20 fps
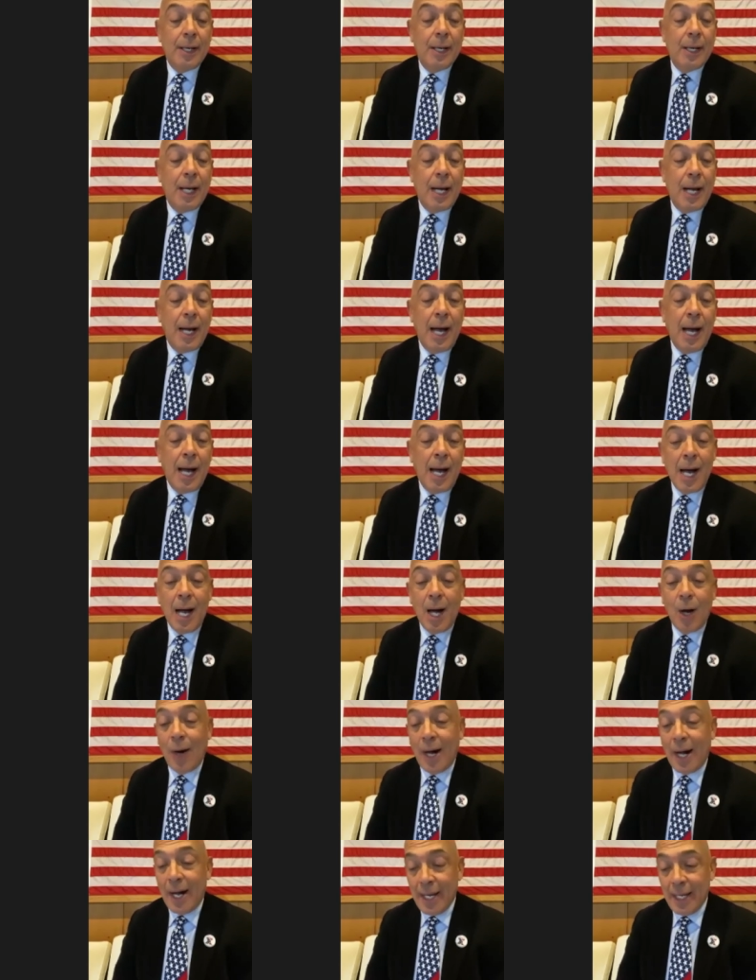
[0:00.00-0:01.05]
How
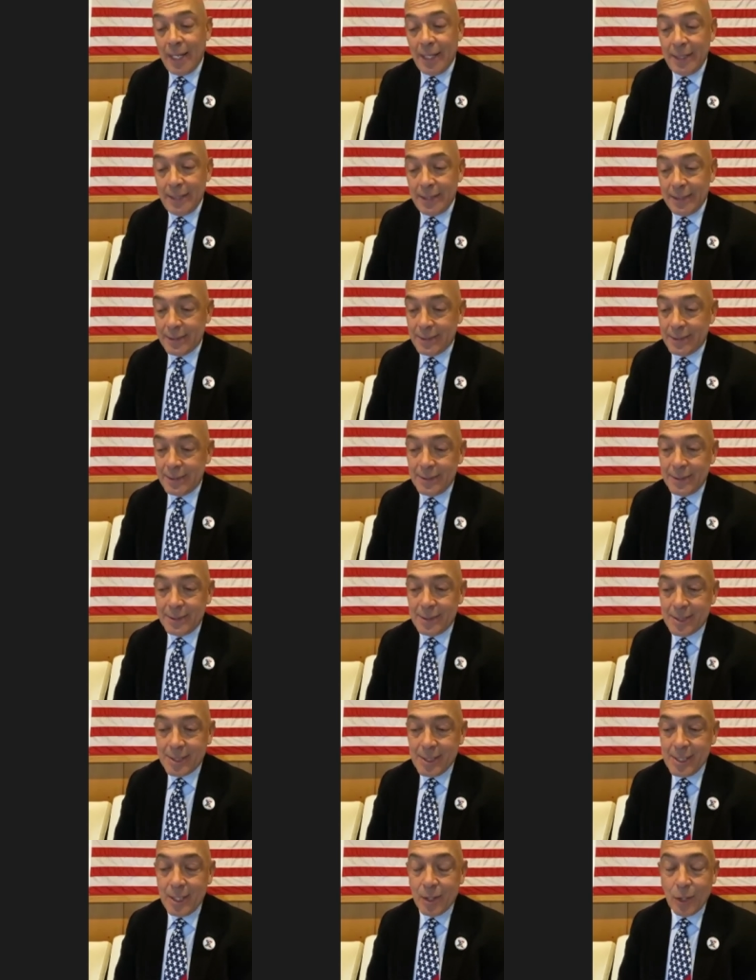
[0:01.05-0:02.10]
I
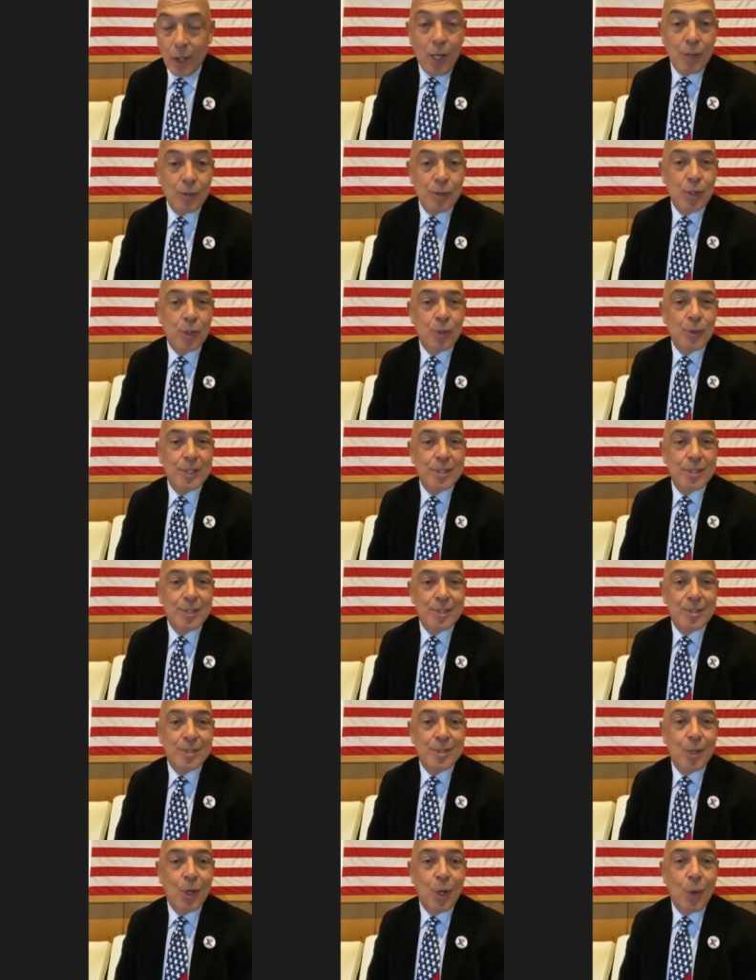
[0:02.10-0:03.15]
see it also is,
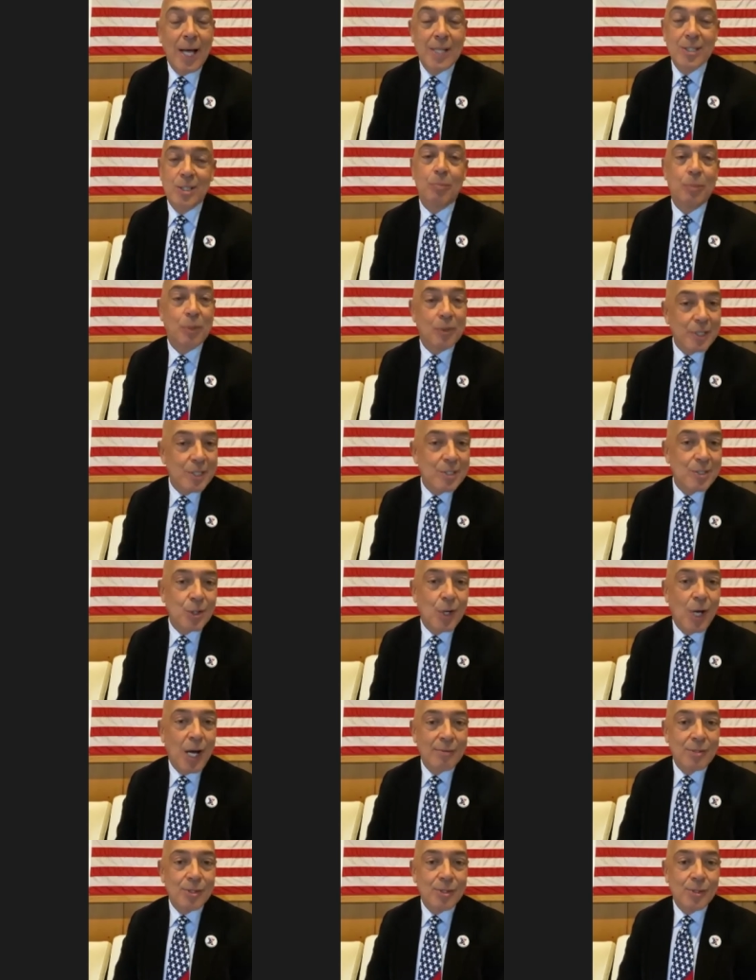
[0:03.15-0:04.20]
you know, as a police
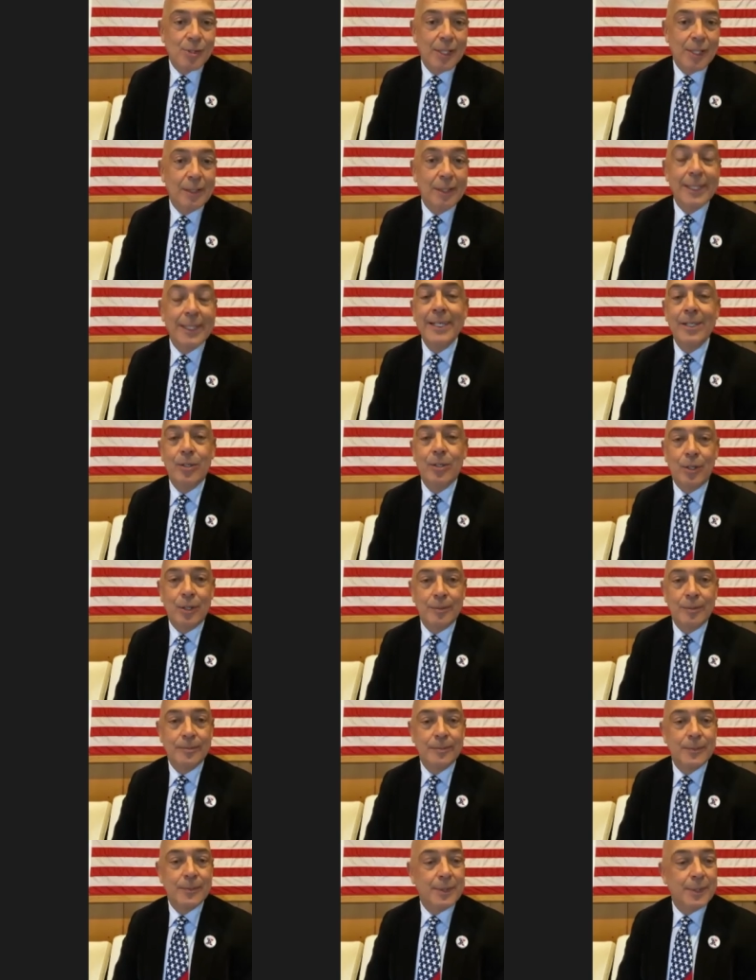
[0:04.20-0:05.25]
officer and leader,
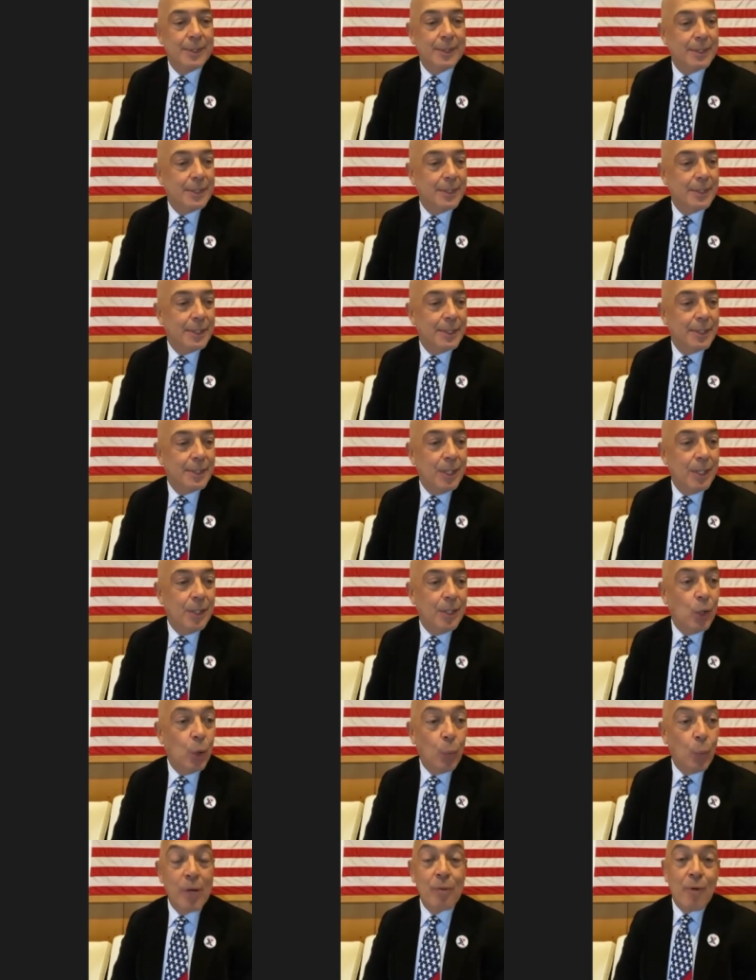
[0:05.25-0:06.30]
you
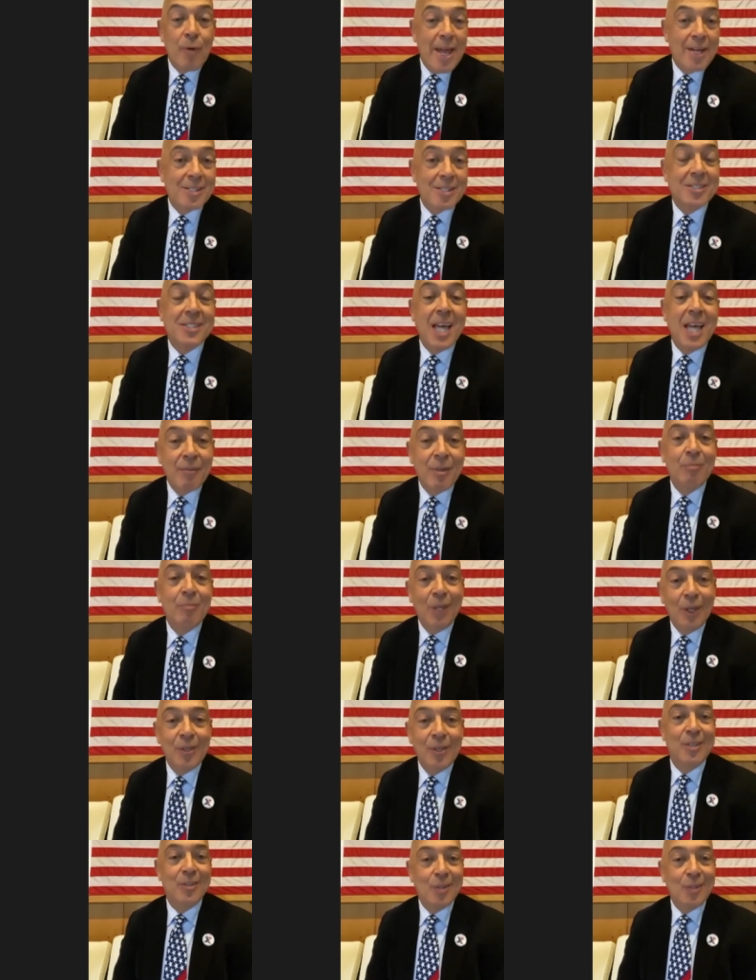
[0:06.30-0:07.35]
know, we ran a $7
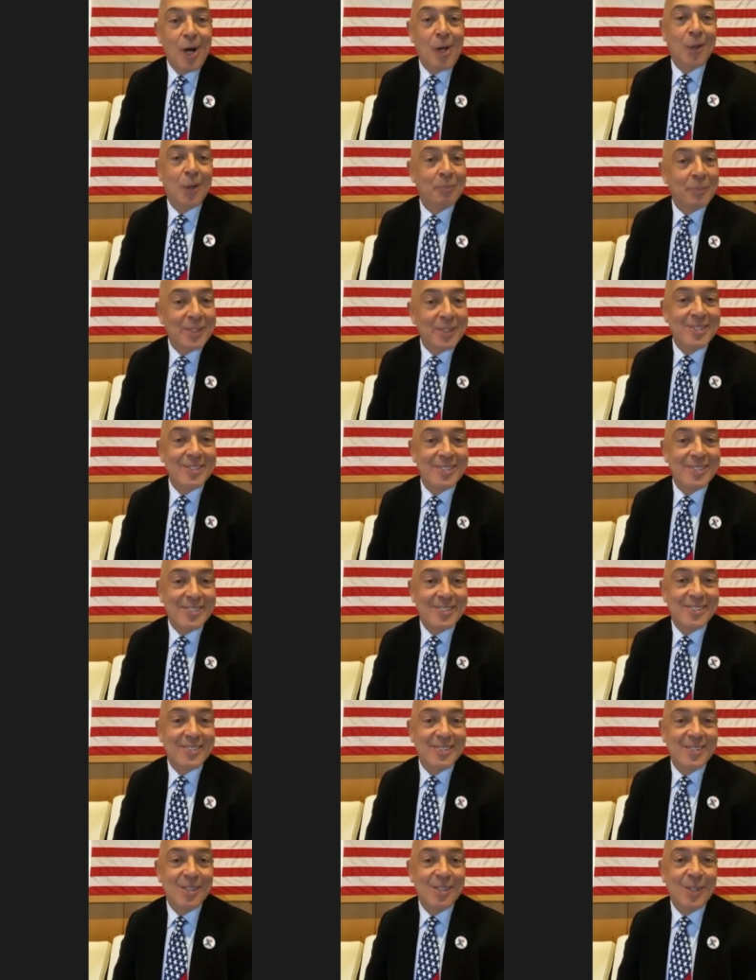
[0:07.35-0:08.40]
million
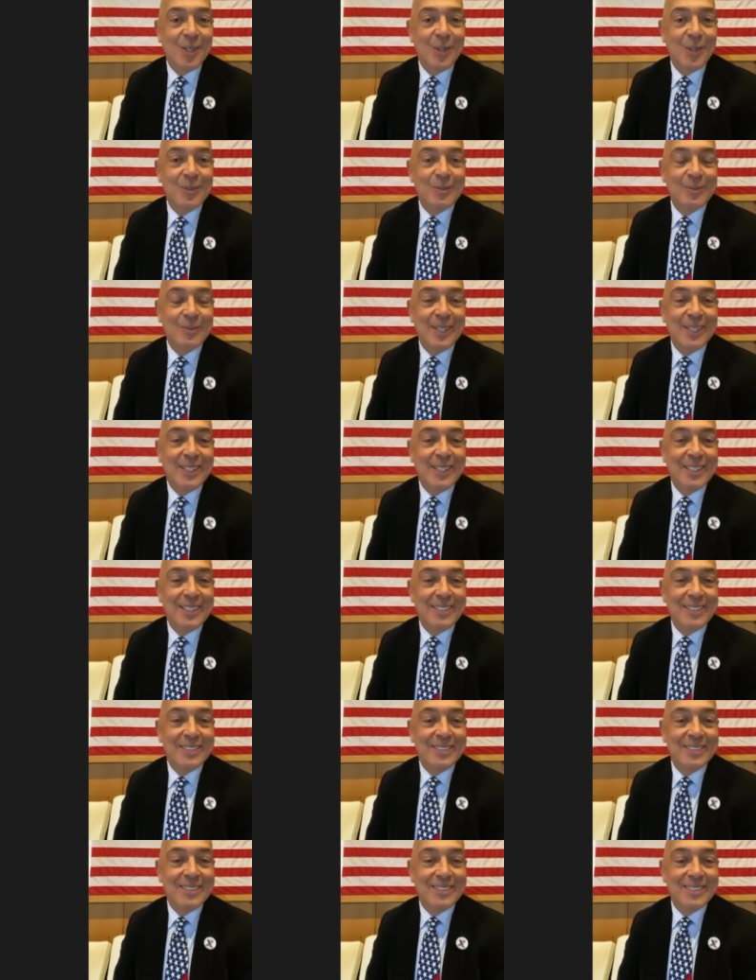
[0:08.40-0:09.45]
business, you know, uh,
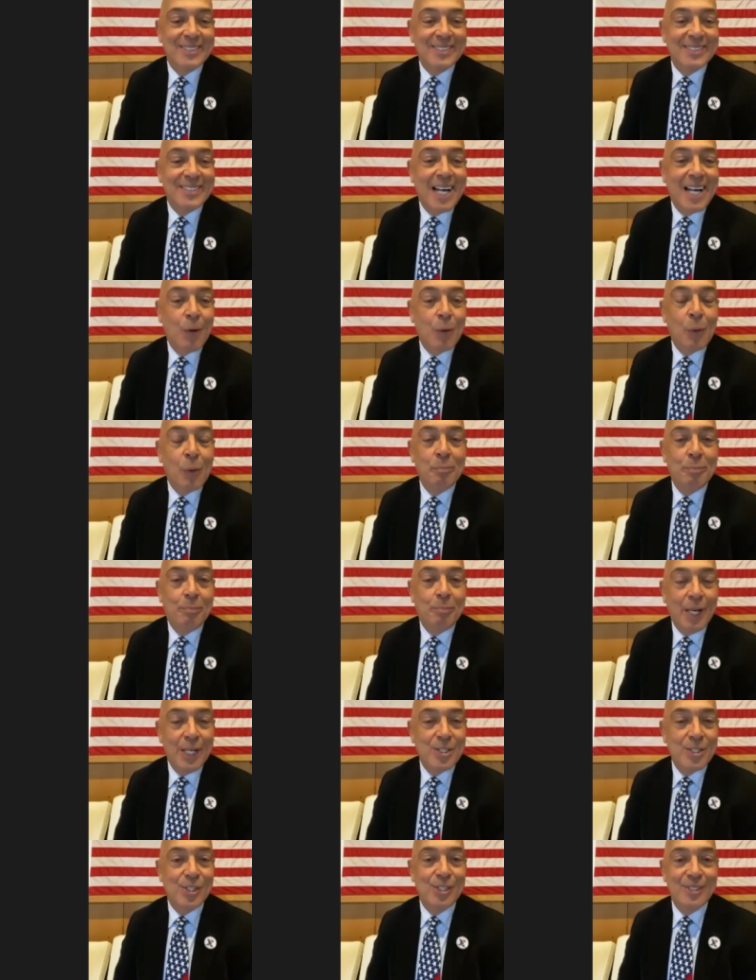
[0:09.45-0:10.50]
our
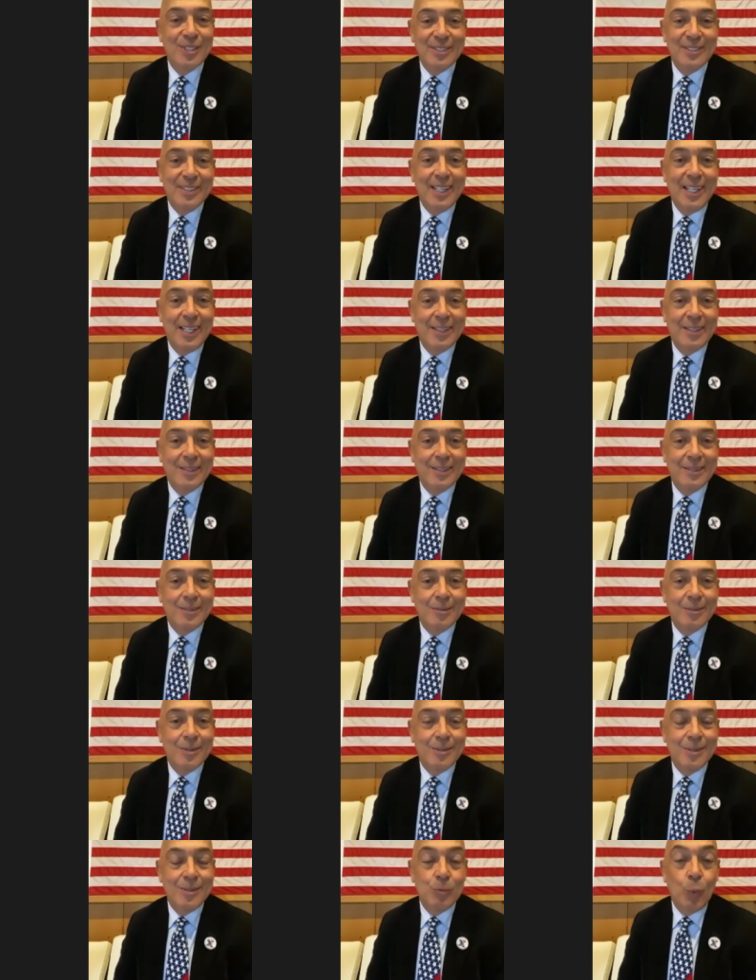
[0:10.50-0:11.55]
budget at
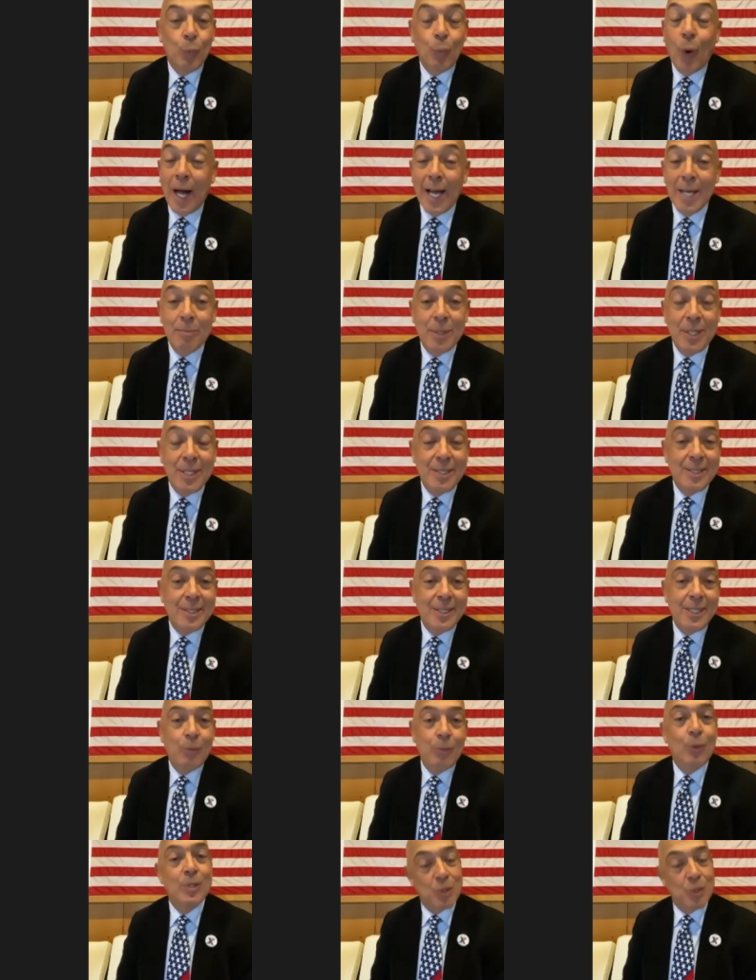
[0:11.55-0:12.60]

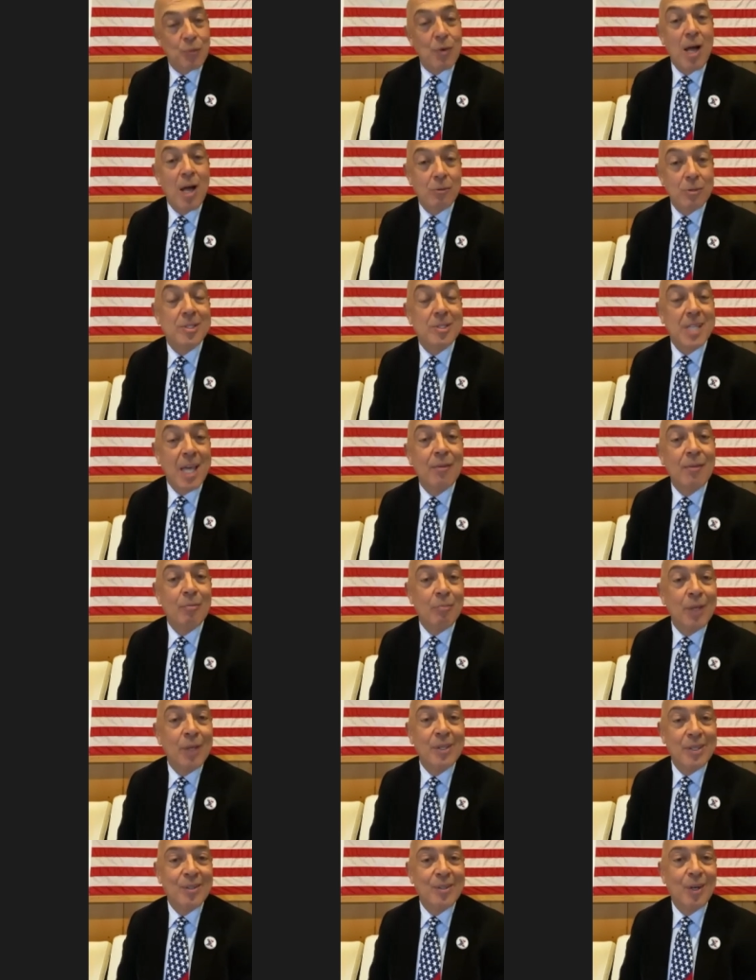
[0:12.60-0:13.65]
YPD was around $7
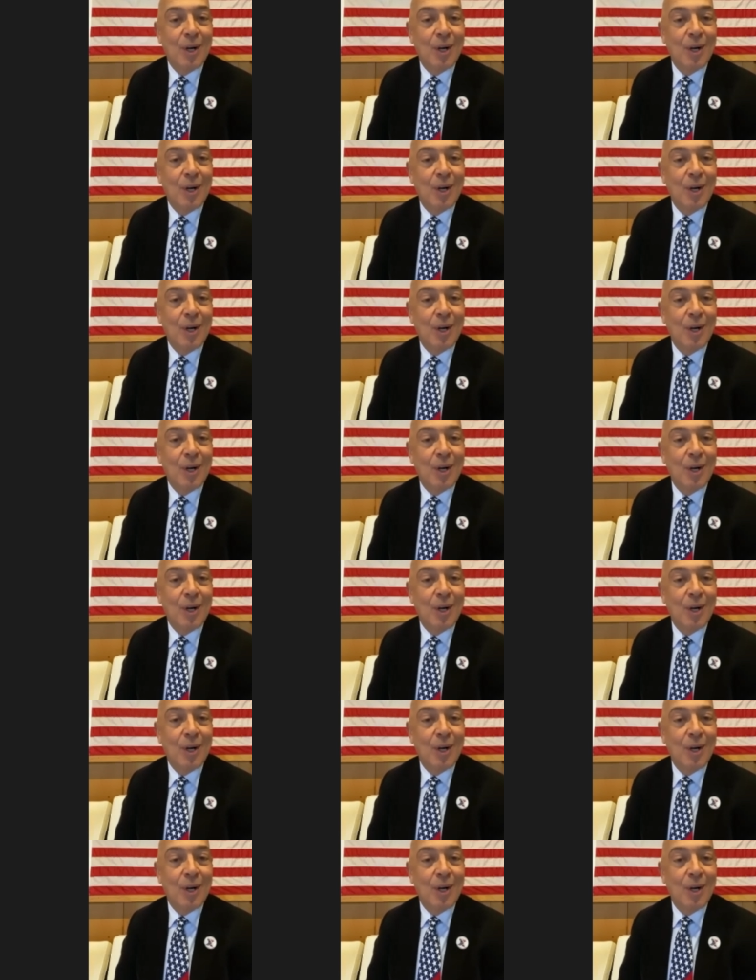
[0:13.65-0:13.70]
million.